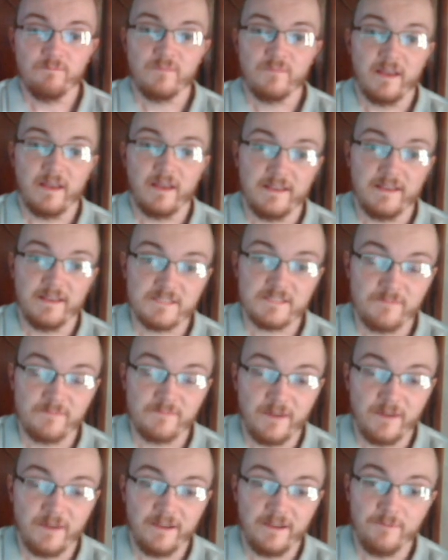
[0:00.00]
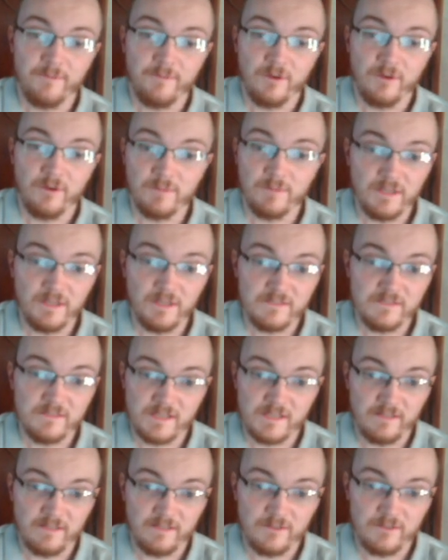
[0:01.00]
I guess my opponent believes
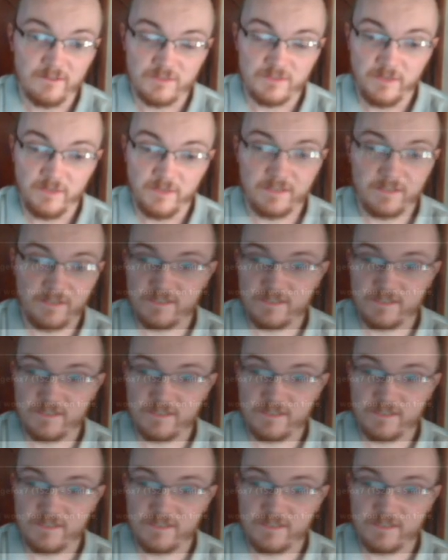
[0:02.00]
that there's a weakness